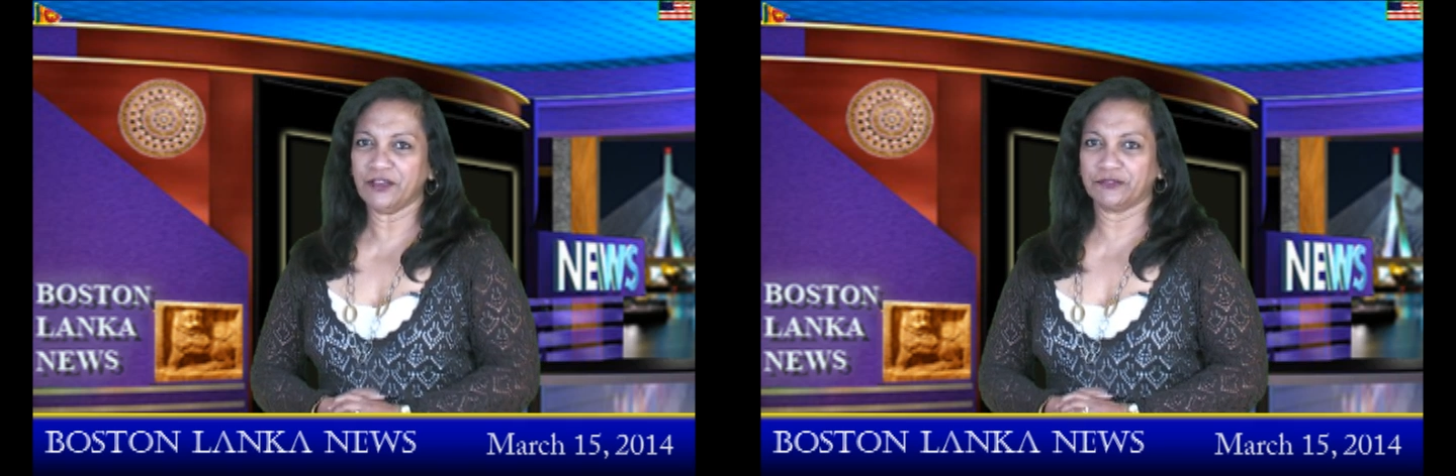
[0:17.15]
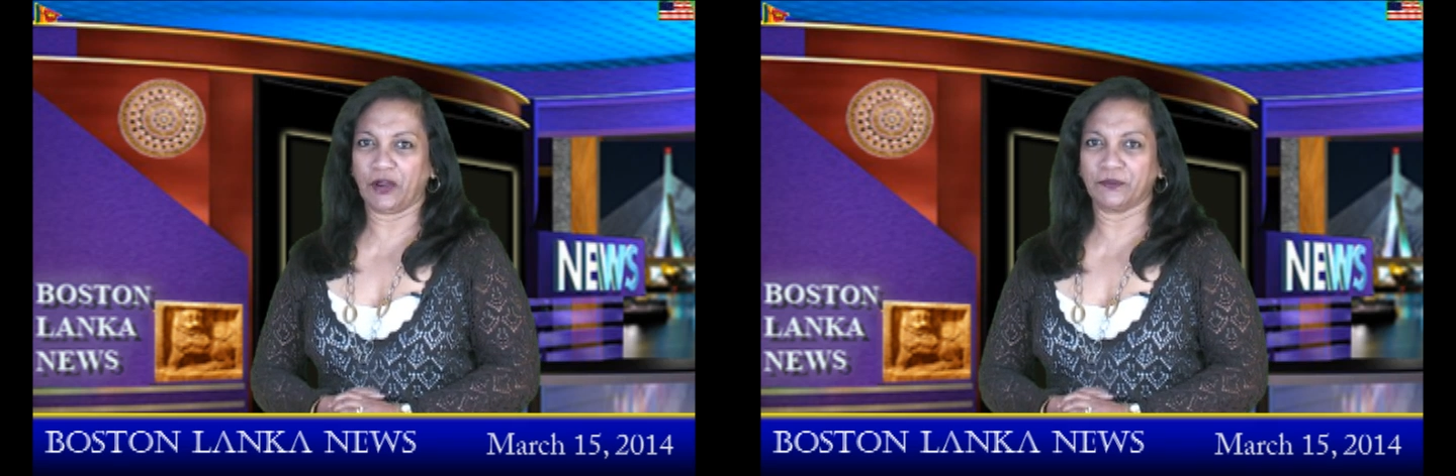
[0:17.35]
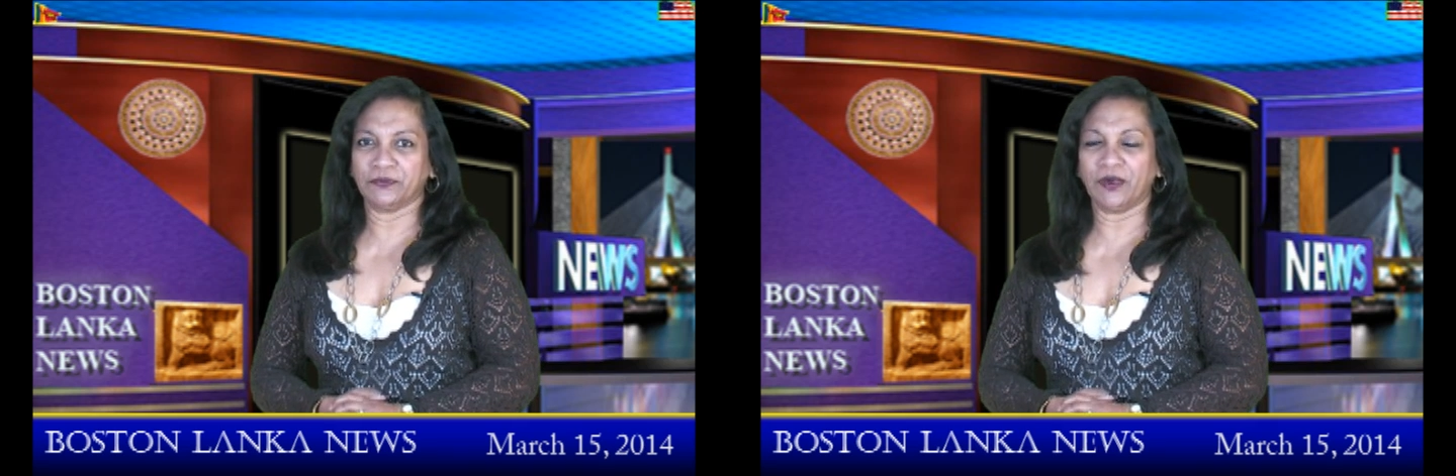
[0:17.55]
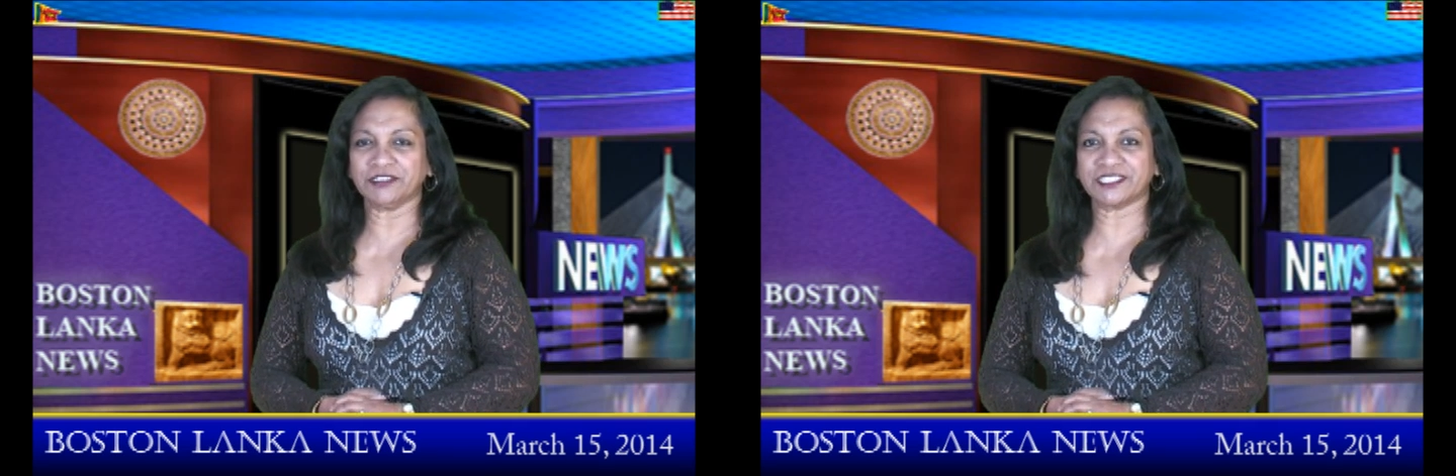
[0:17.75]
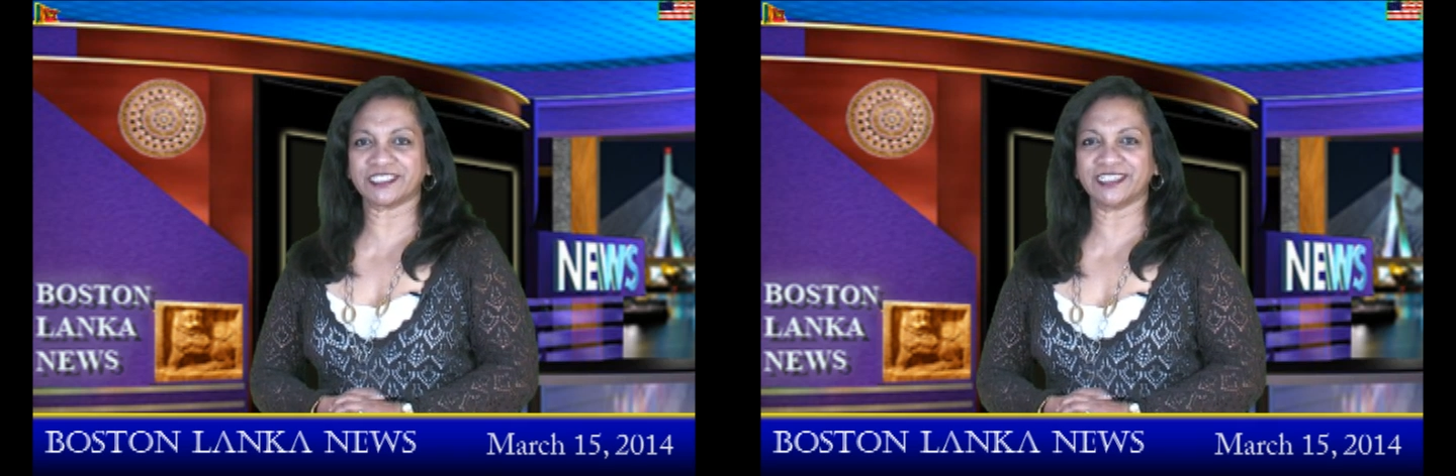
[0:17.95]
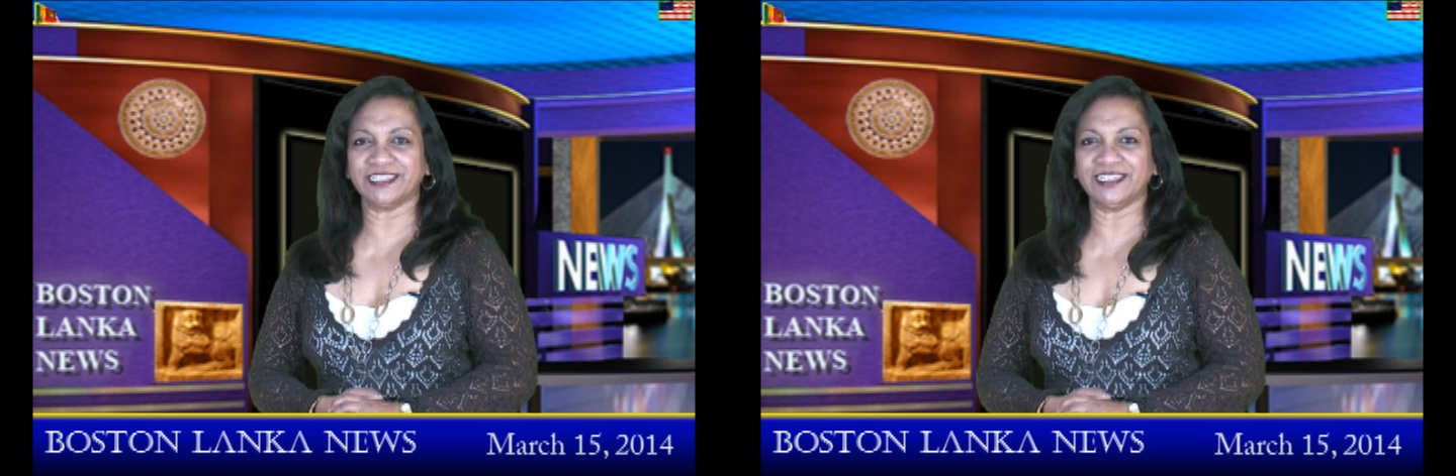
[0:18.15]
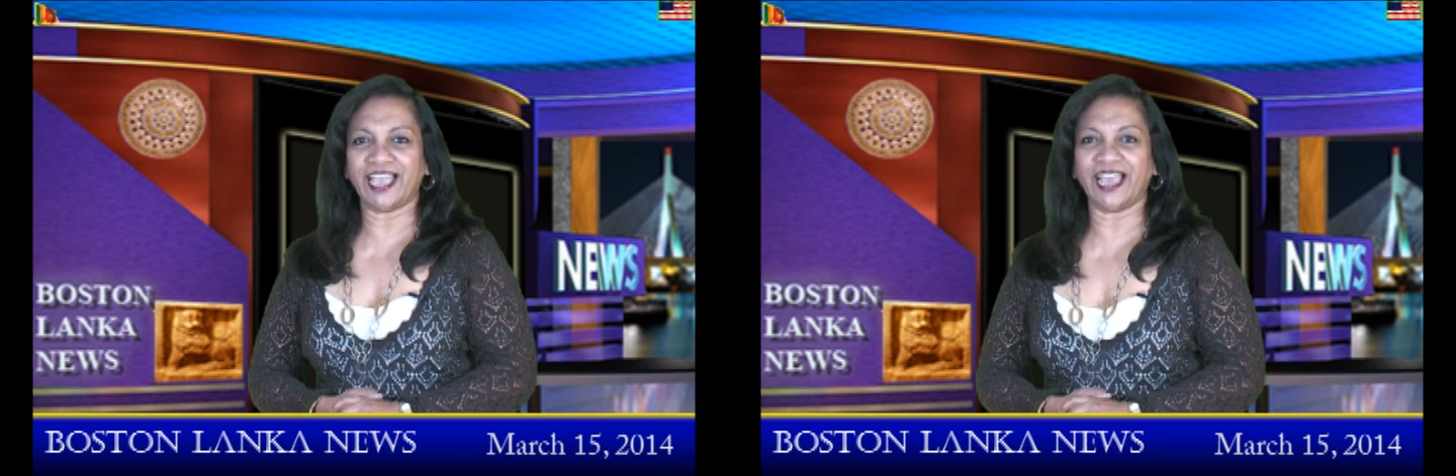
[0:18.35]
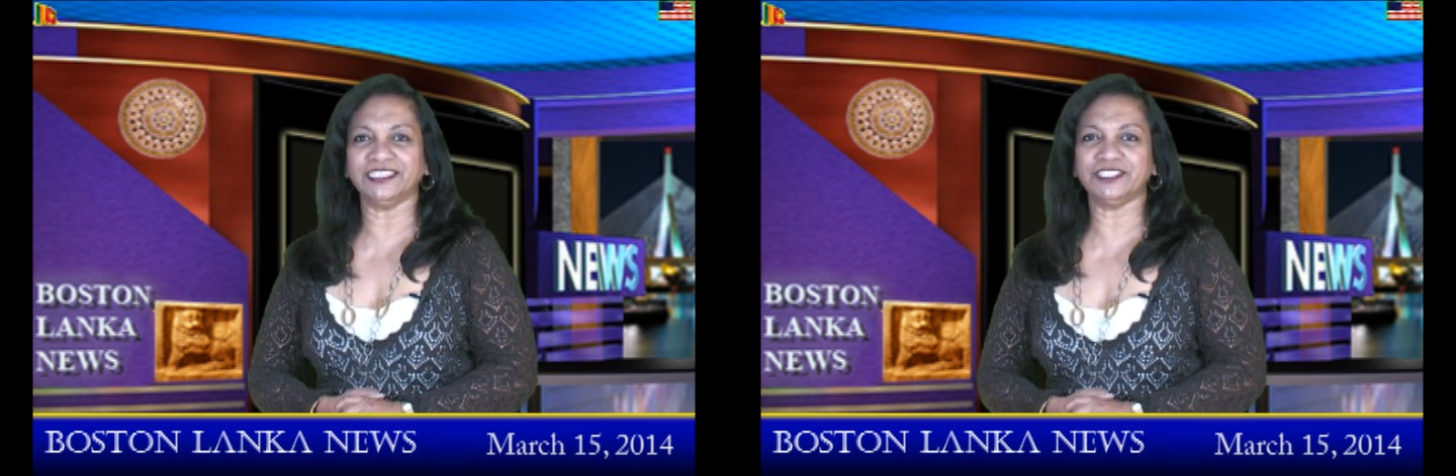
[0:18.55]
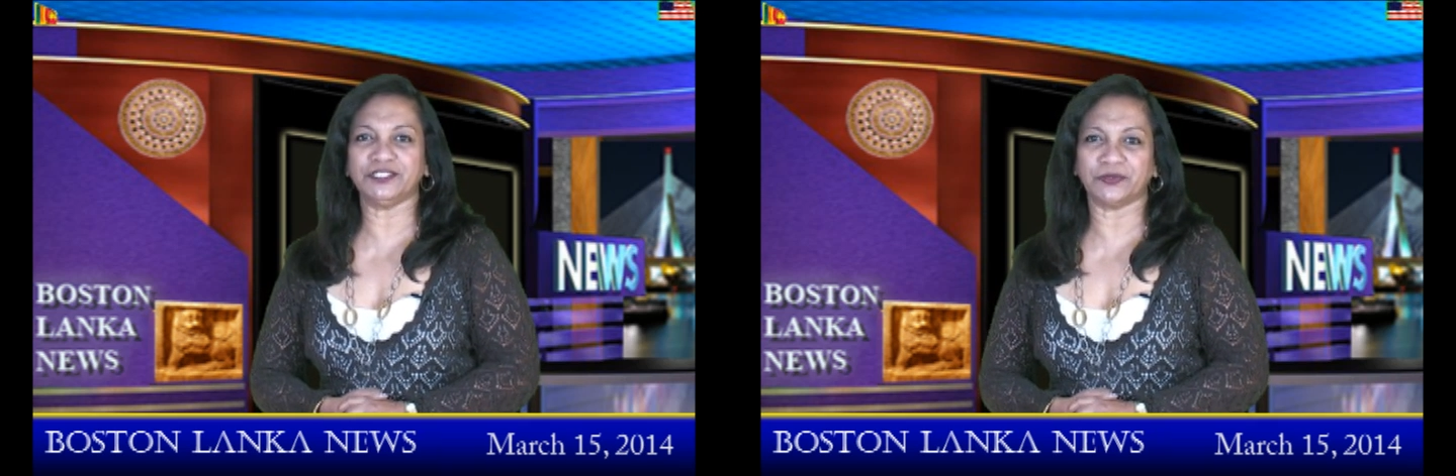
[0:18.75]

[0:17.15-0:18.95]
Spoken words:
from Boston and